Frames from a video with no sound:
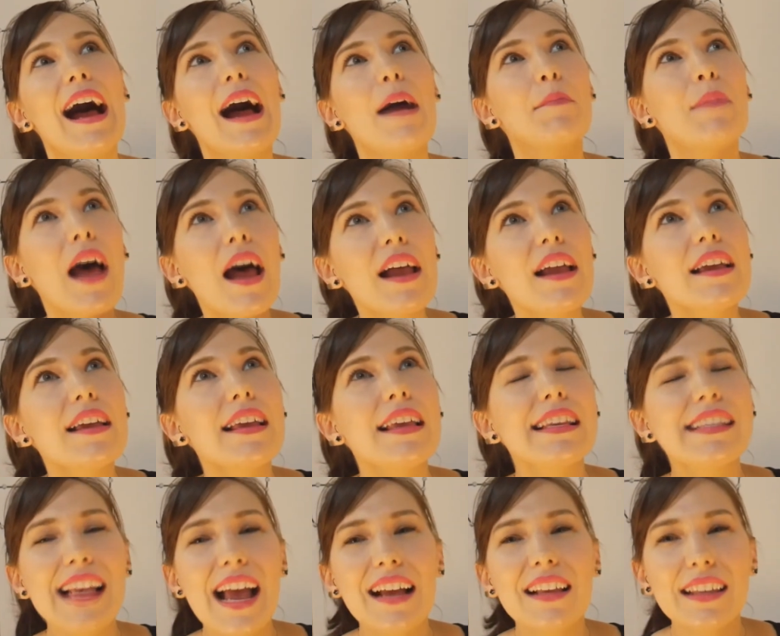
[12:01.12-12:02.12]
I'm not
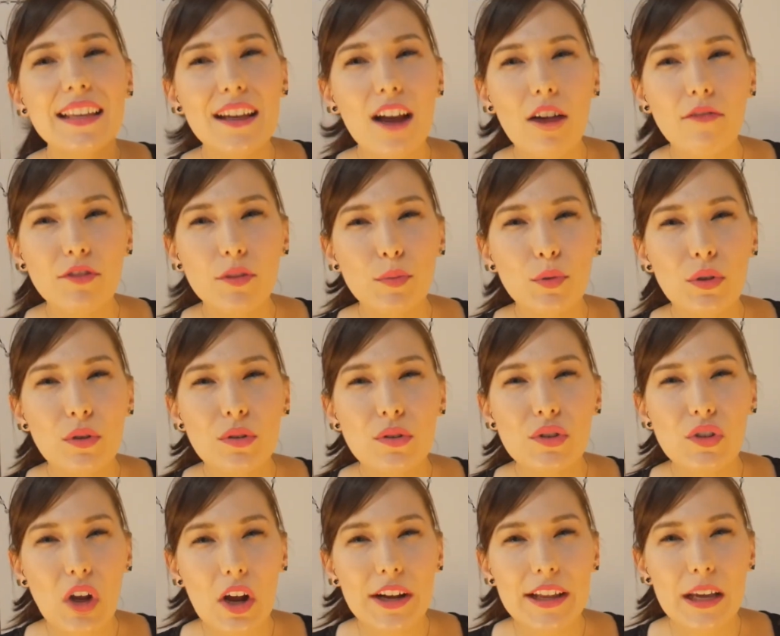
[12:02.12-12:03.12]
exactly comfortable
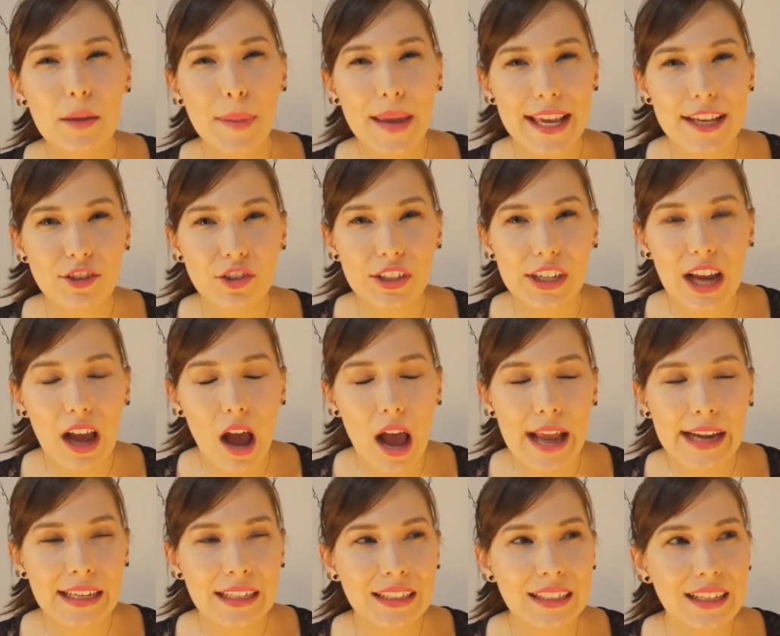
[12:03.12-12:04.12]
starting a
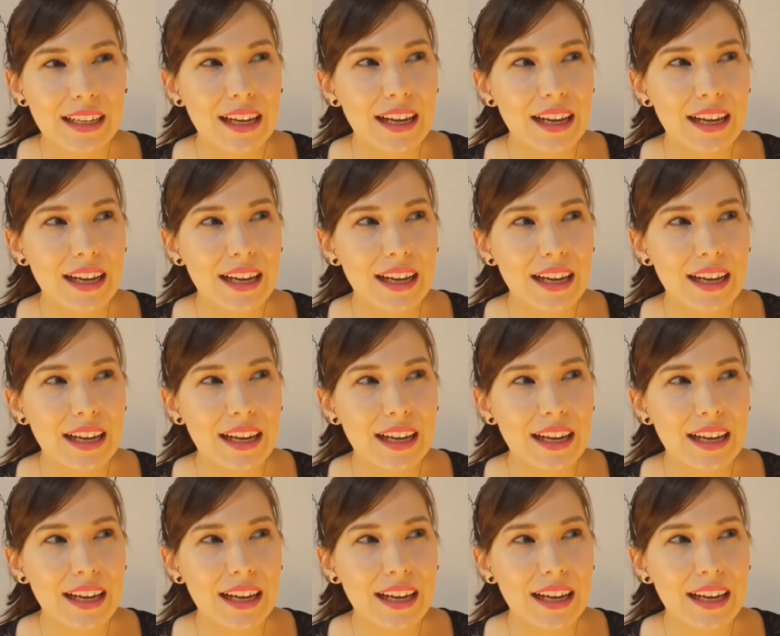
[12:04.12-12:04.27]
Patreon.